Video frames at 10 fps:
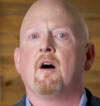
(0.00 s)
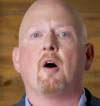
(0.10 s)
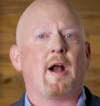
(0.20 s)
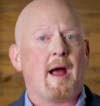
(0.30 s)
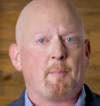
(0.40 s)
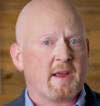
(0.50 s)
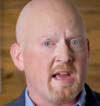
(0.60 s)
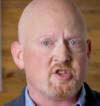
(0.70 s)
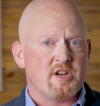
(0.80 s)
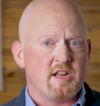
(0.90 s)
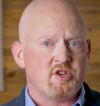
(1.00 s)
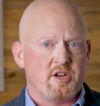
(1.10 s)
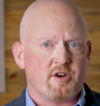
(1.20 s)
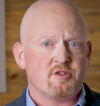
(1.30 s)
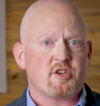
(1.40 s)
Our application
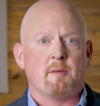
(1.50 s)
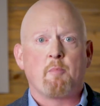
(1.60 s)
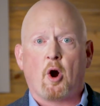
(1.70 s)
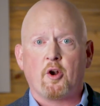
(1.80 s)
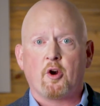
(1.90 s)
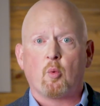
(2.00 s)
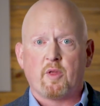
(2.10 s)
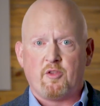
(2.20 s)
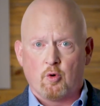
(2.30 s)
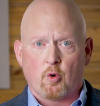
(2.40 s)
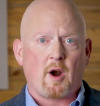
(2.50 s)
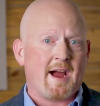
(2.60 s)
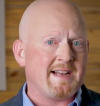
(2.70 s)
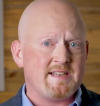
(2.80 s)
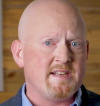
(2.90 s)
engineers can partner with your
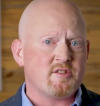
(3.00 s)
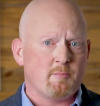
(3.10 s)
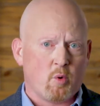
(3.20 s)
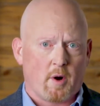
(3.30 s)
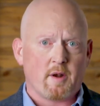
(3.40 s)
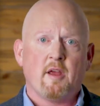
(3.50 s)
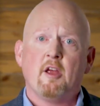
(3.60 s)
IT support